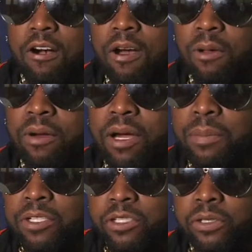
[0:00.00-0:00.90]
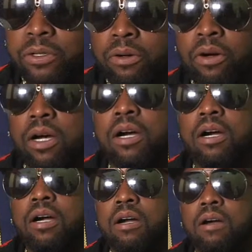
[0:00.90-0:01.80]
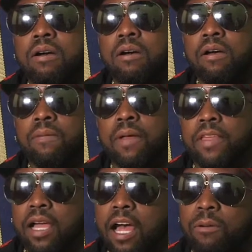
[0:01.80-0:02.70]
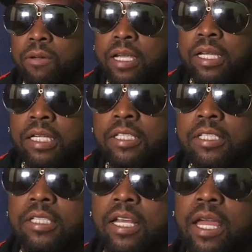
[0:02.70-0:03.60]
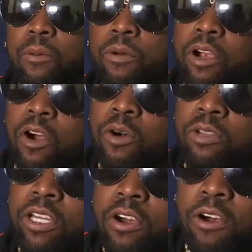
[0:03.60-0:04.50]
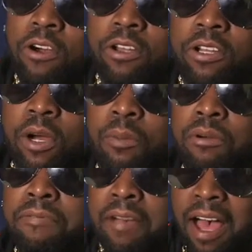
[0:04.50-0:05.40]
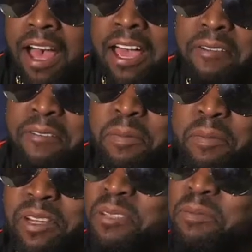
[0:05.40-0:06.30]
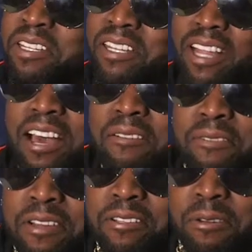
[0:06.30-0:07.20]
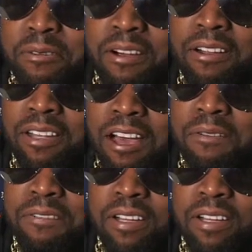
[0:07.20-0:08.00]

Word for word: all the way up until uh, I think Halloween. And we're only on number five, but it's been a lot of fun so far, a lot of